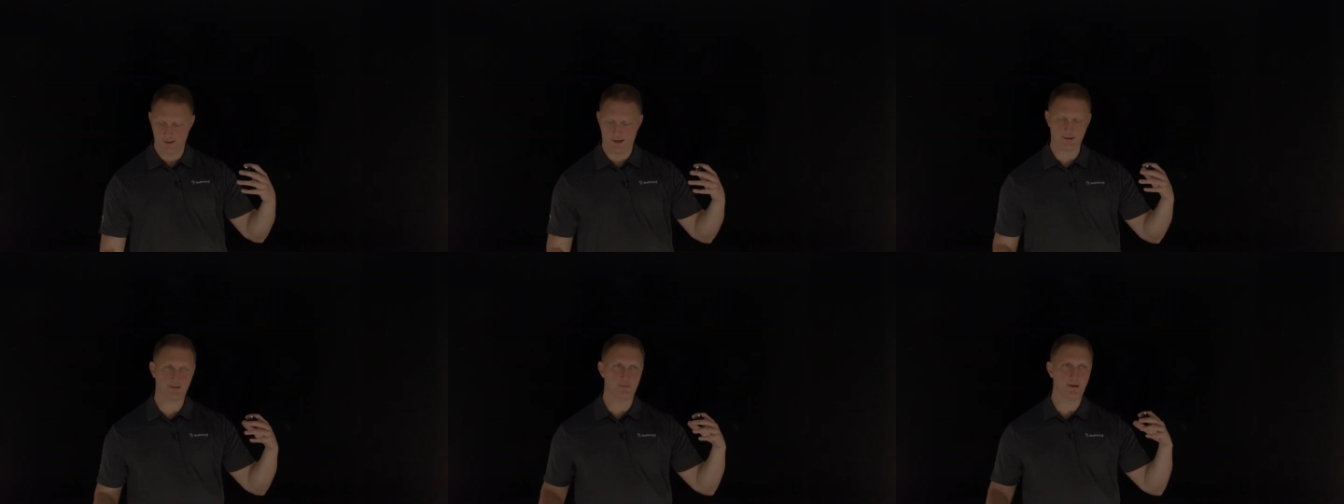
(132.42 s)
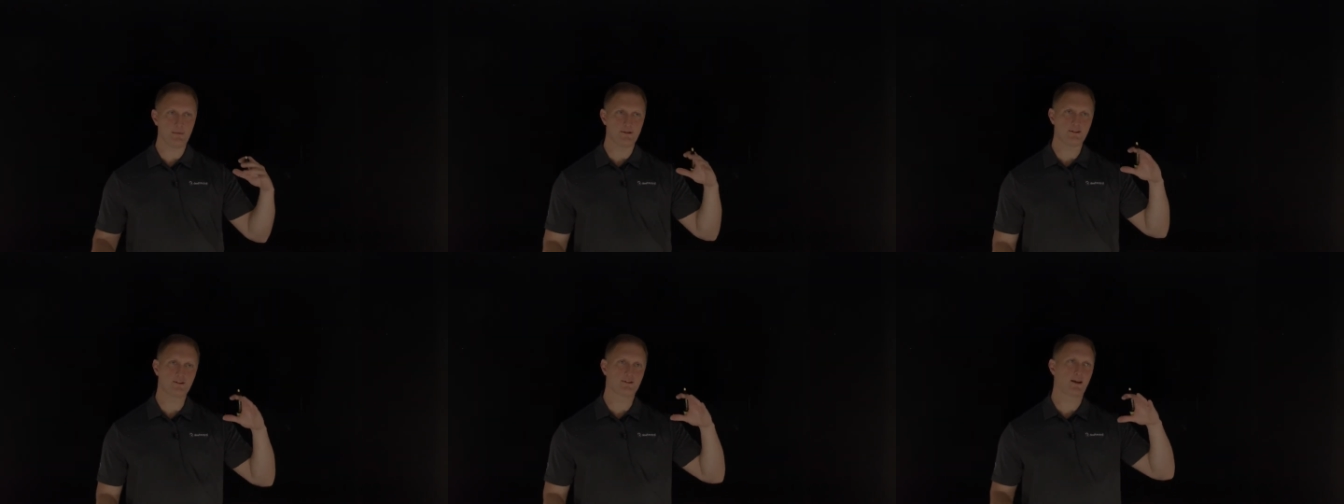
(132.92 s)
Uh, so maybe
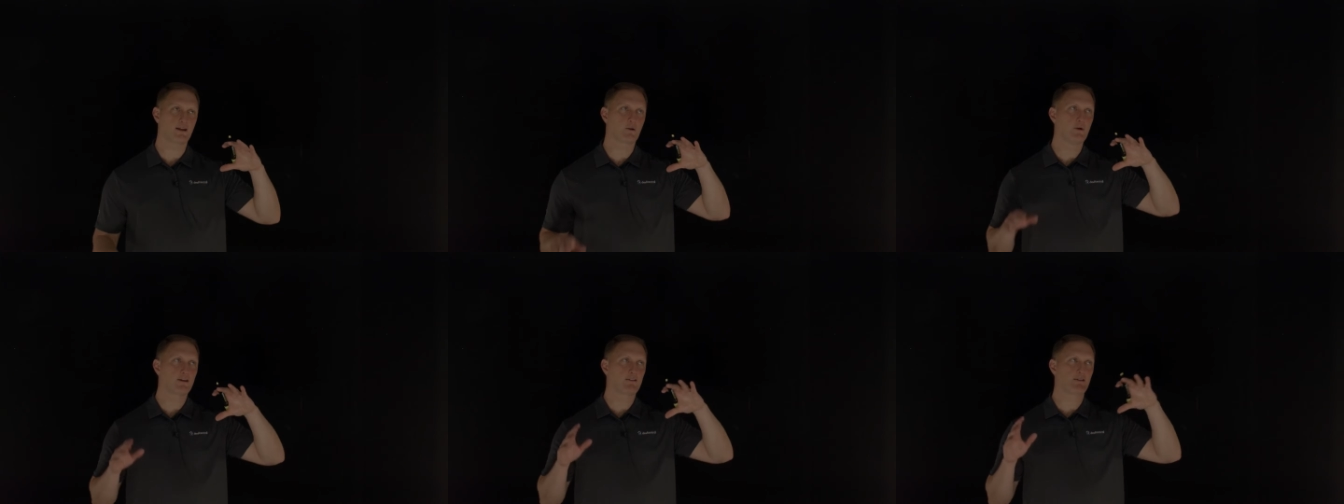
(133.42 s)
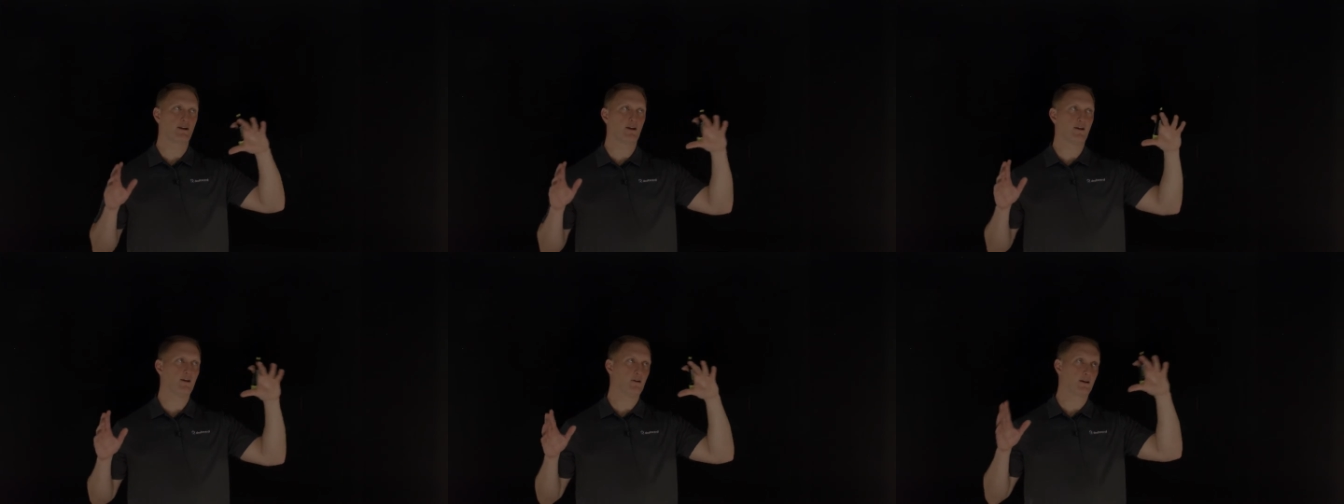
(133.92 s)
just a quick
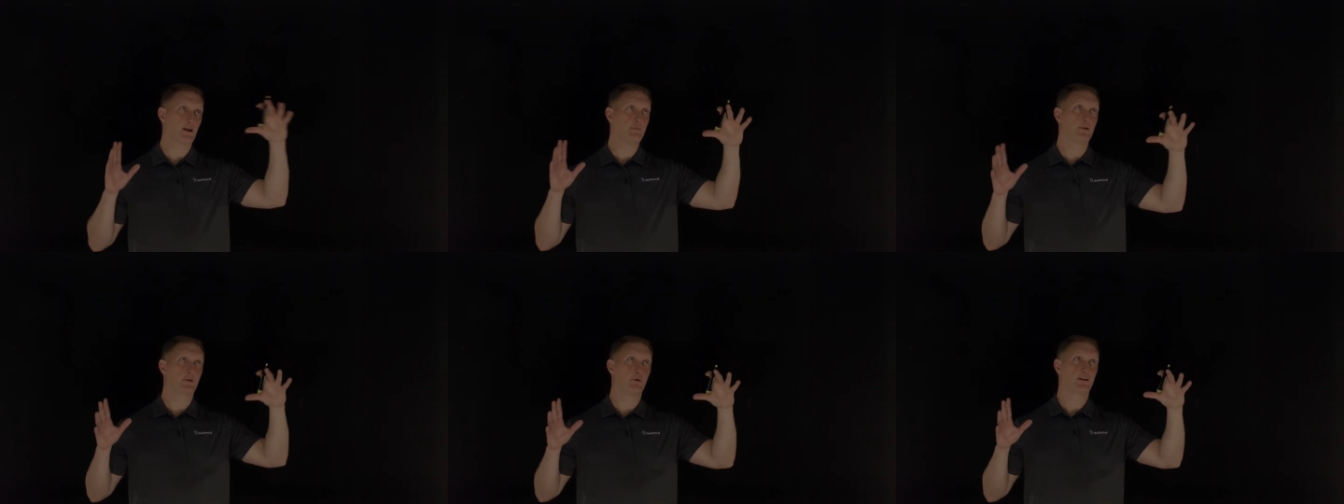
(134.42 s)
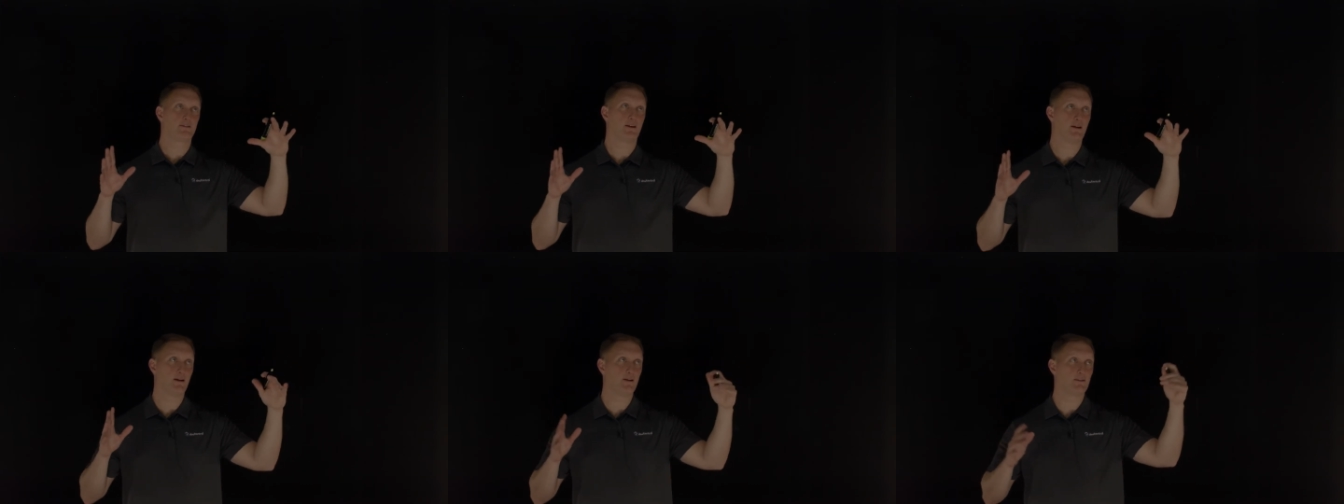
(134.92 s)
scenario or a couple of quick
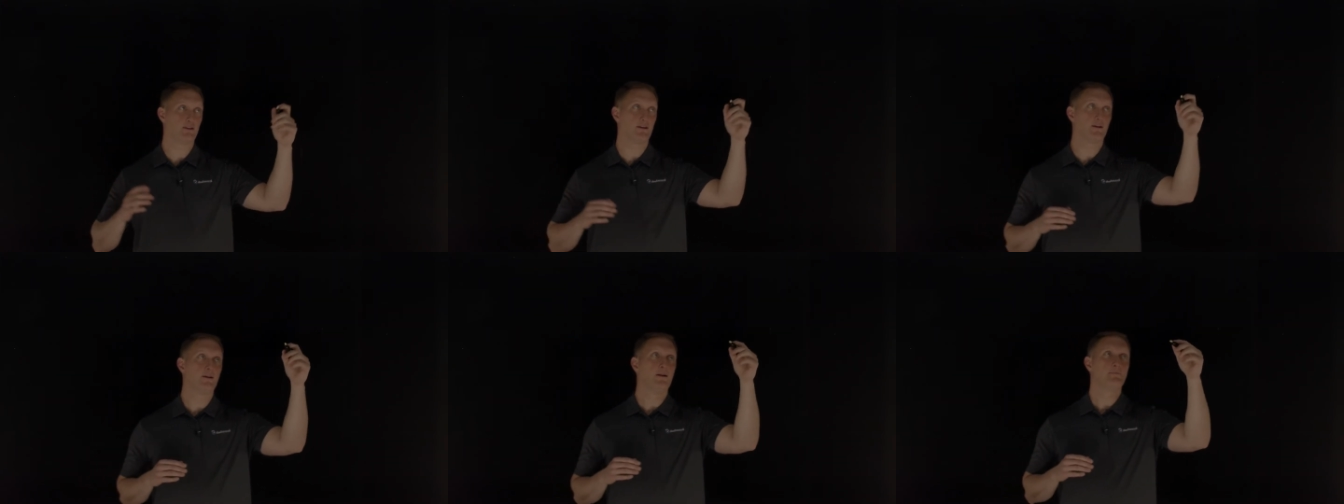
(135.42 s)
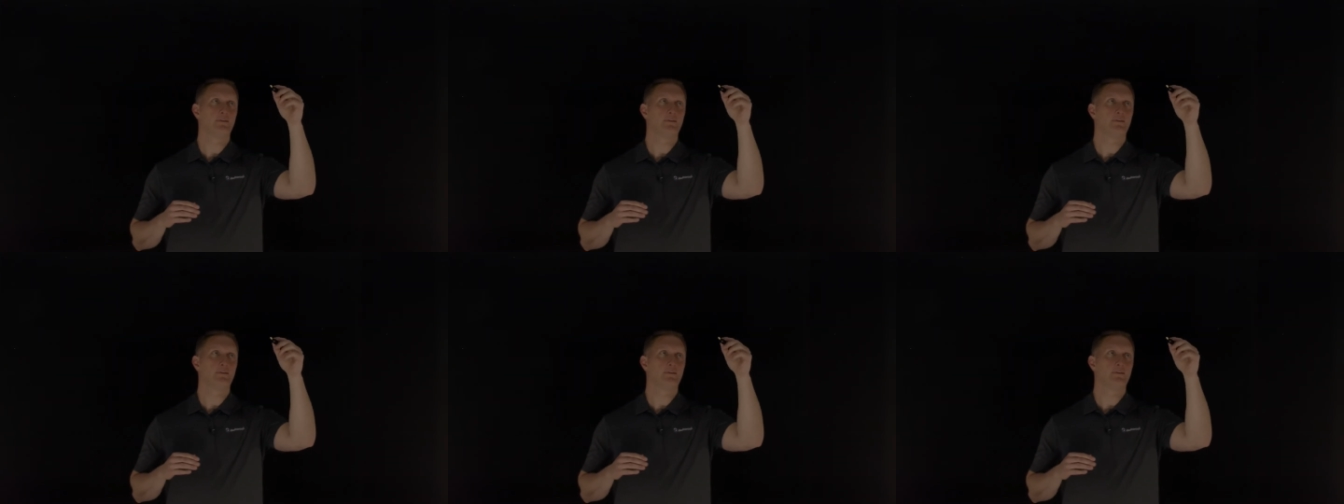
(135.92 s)
scenarios here.